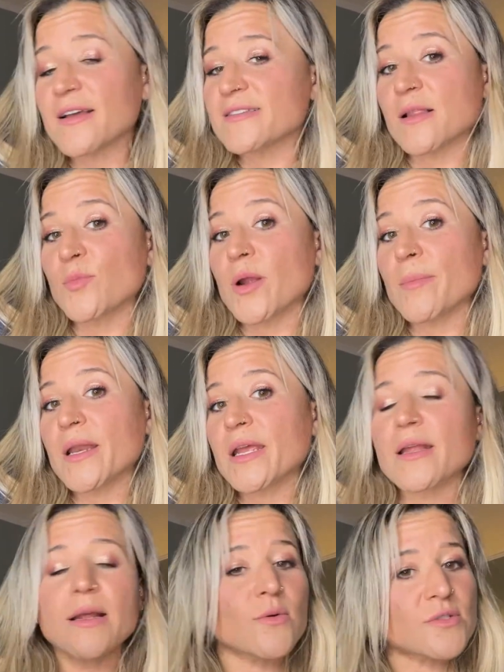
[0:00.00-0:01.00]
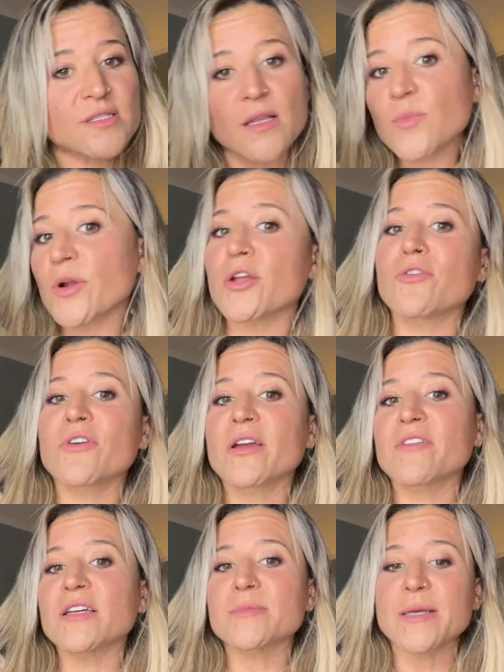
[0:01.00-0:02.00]
I celebrate money, and I will celebrate you for
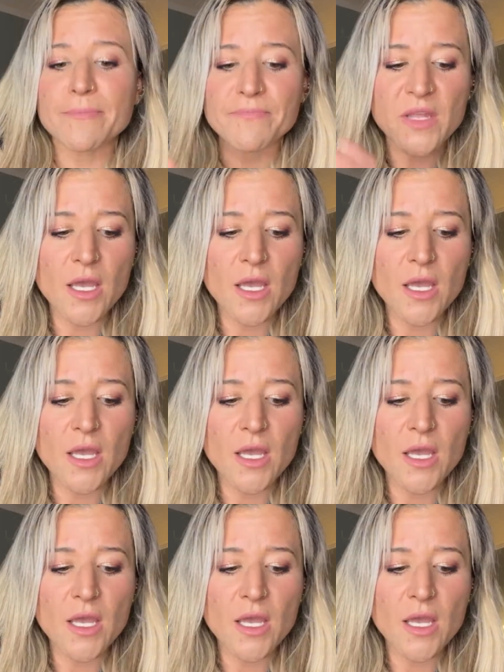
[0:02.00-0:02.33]
giving it to me.